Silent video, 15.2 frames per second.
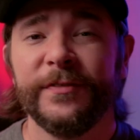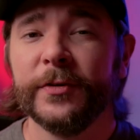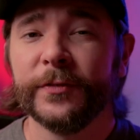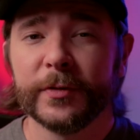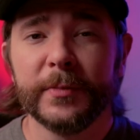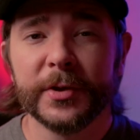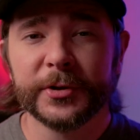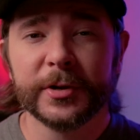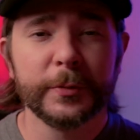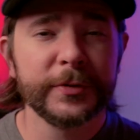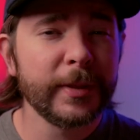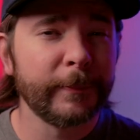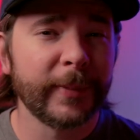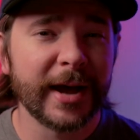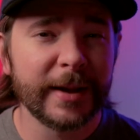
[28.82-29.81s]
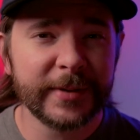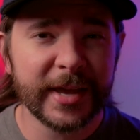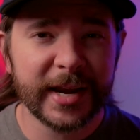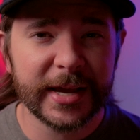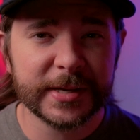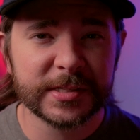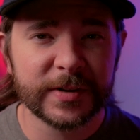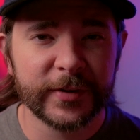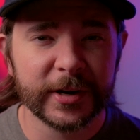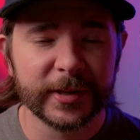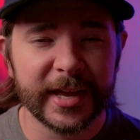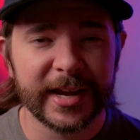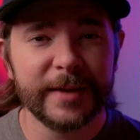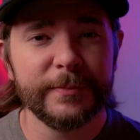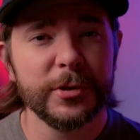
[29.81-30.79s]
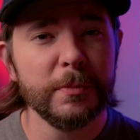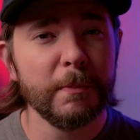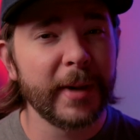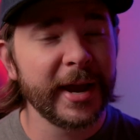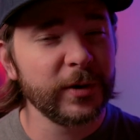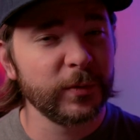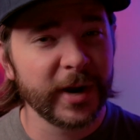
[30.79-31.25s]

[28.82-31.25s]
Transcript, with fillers: if you're familiar with the Bobcat excavator lineup, you might